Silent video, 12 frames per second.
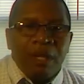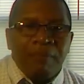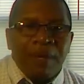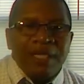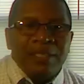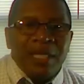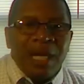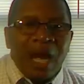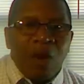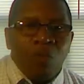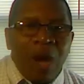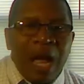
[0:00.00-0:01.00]
Basically,
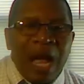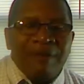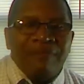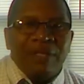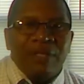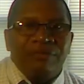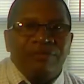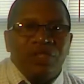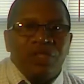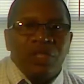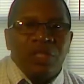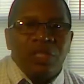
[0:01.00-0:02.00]
I arrived at their
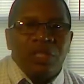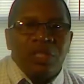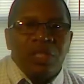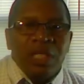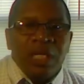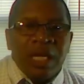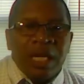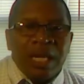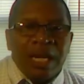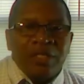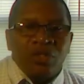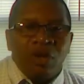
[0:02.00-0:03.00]
facility and
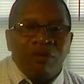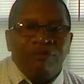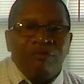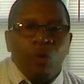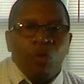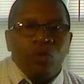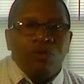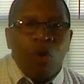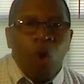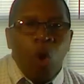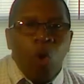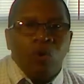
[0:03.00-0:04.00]
I saw folks of
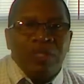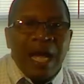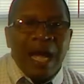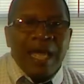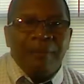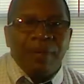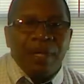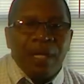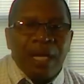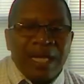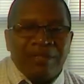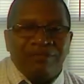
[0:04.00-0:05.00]
all type
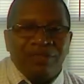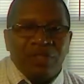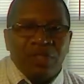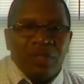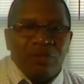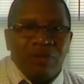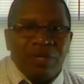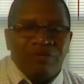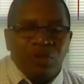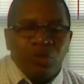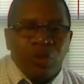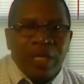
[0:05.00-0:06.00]
at the facility ready
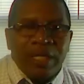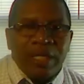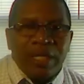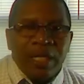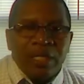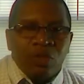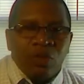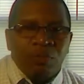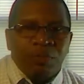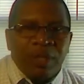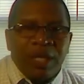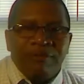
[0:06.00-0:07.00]
for training. So there were
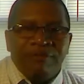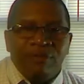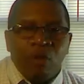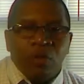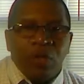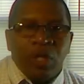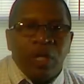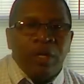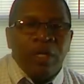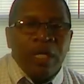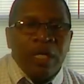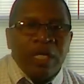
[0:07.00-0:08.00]
plain folk
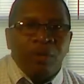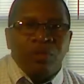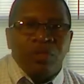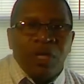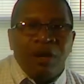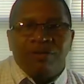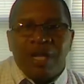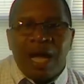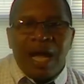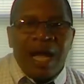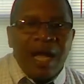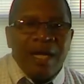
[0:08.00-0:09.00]
there, there were tough
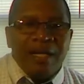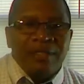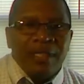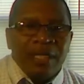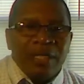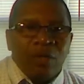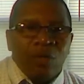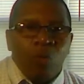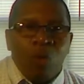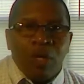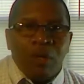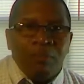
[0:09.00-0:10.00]
guys, there were
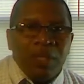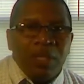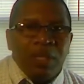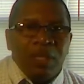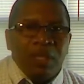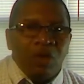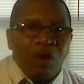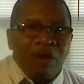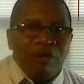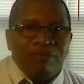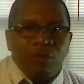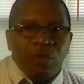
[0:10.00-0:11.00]
wannabe
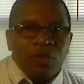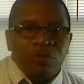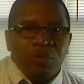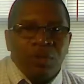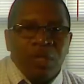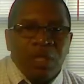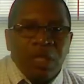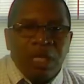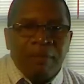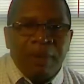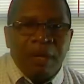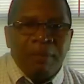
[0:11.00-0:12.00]
law enforcement,
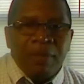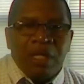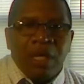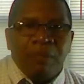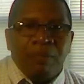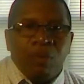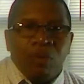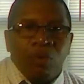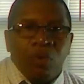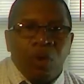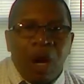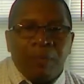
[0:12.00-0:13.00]
maybe a couple of
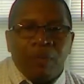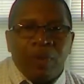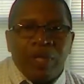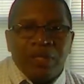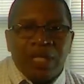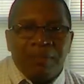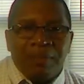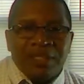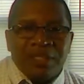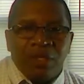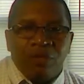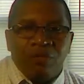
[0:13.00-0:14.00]
real operators like
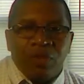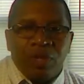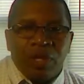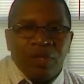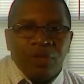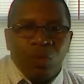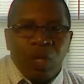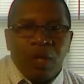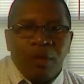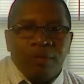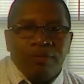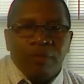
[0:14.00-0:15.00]
myself were there as well.